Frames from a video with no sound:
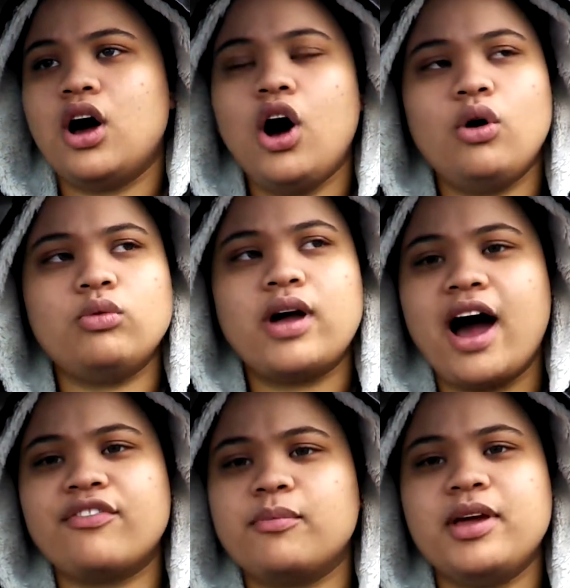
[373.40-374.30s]
Oh,
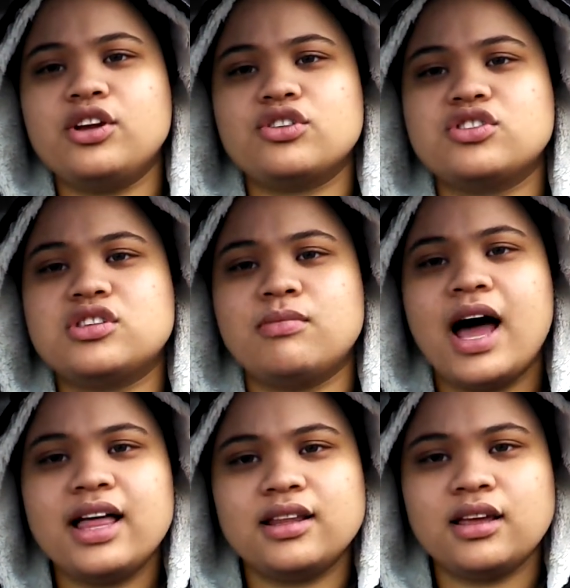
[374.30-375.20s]
God forbid you're
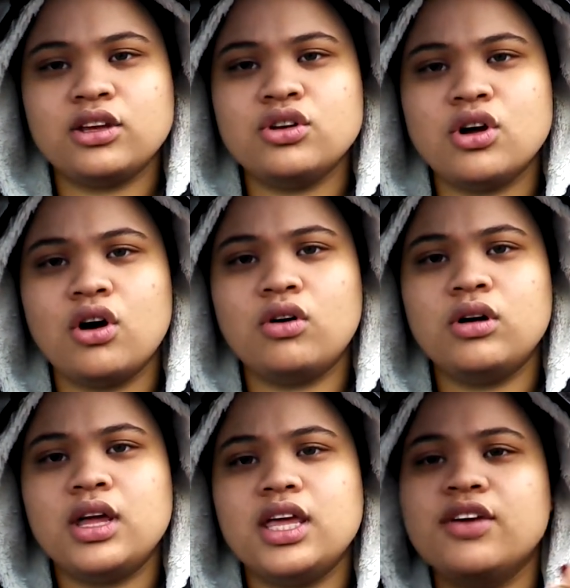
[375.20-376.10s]
smiling, you know,
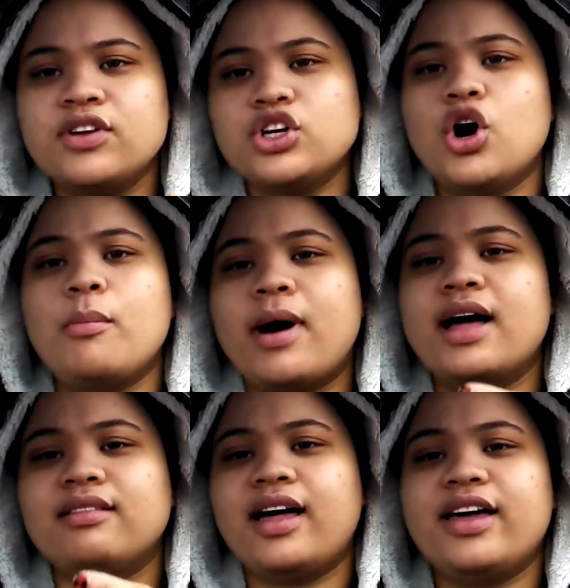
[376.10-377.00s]
even though
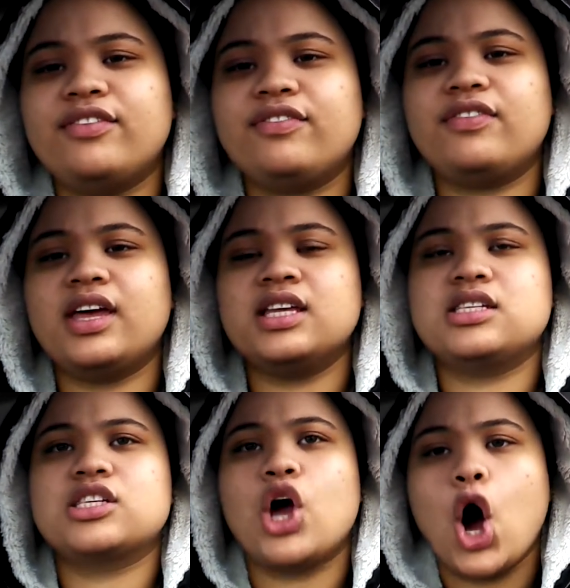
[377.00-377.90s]
my life
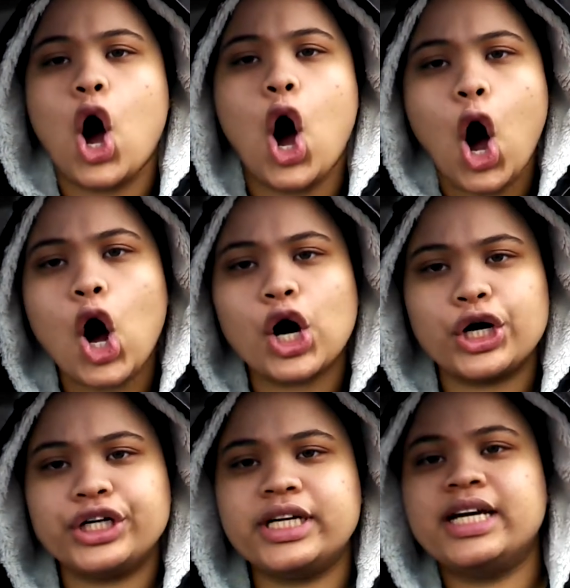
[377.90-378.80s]
is
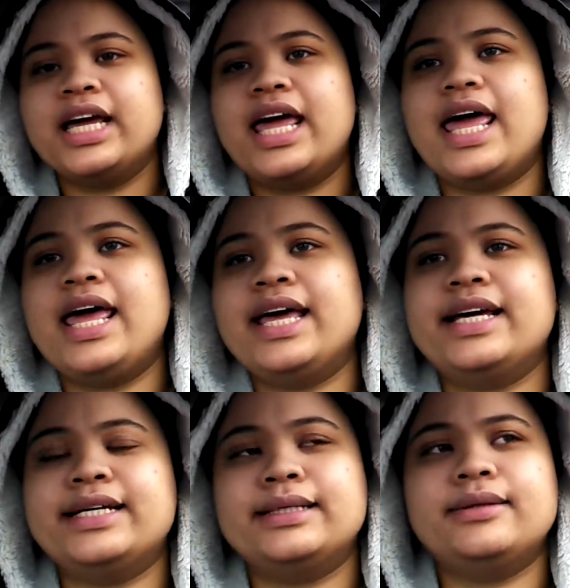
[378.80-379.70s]
hard
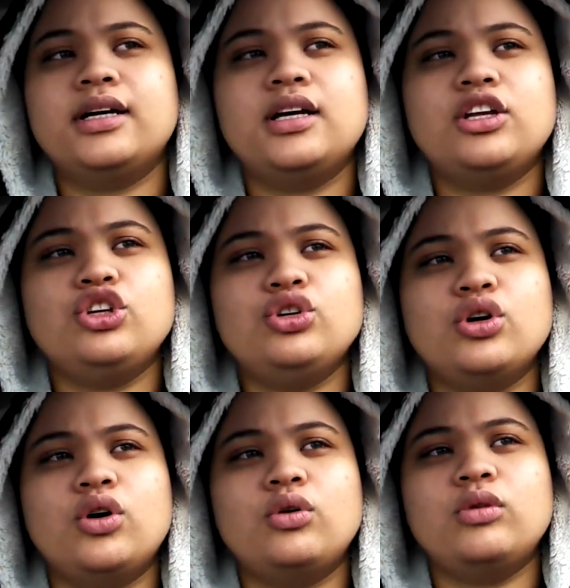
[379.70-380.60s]
and, you
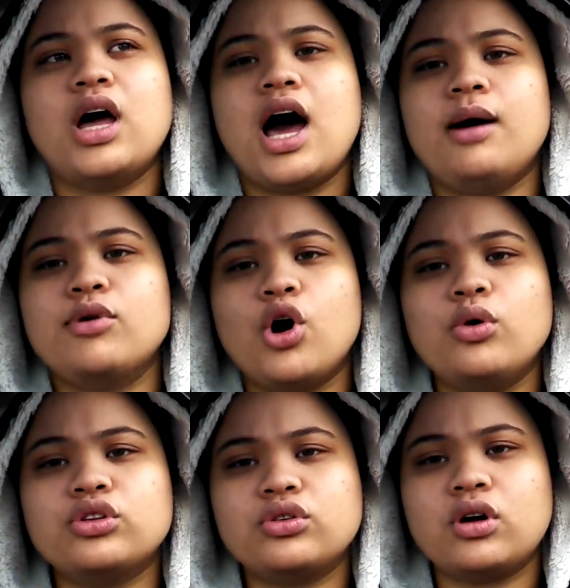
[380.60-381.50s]
know, I'm
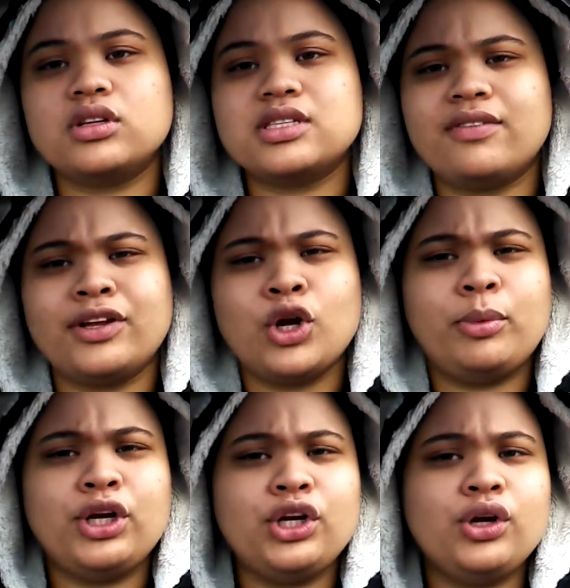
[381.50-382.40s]
going through all this stuff. Like,
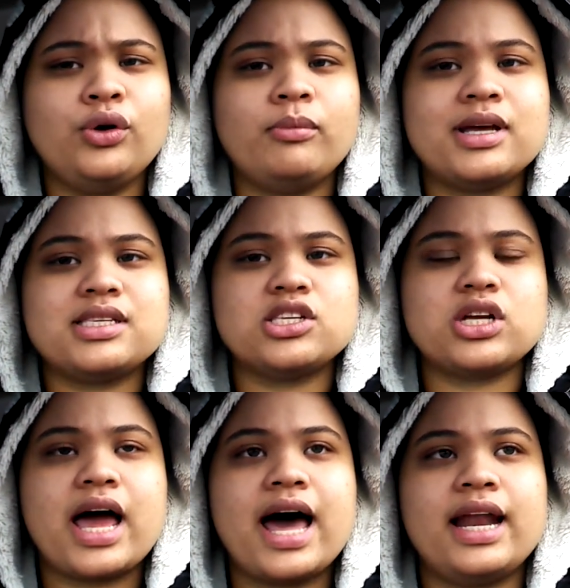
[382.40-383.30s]
nobody knew my
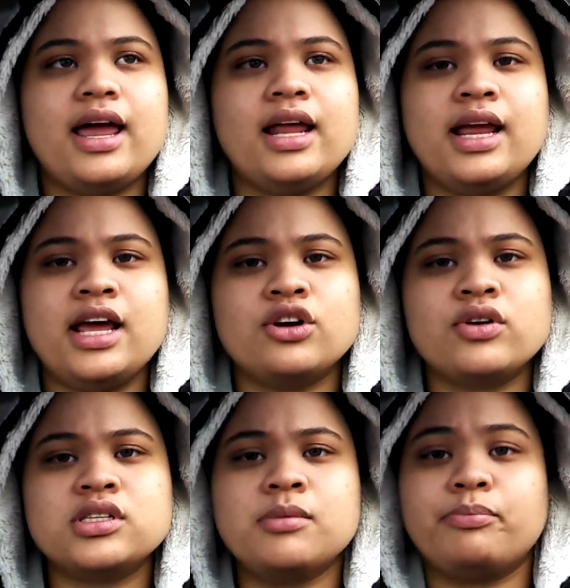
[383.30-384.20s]
sister had an
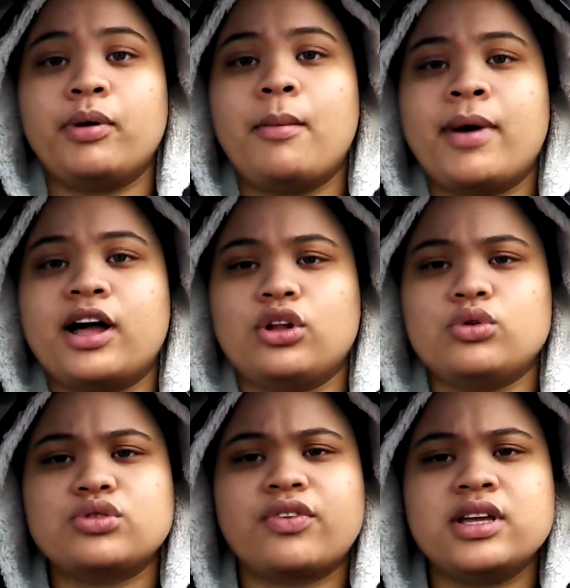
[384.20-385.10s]
aneurysm but my
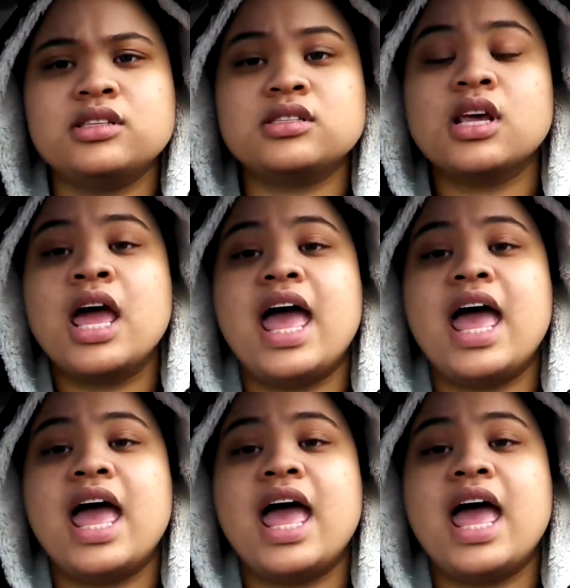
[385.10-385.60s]
close friends.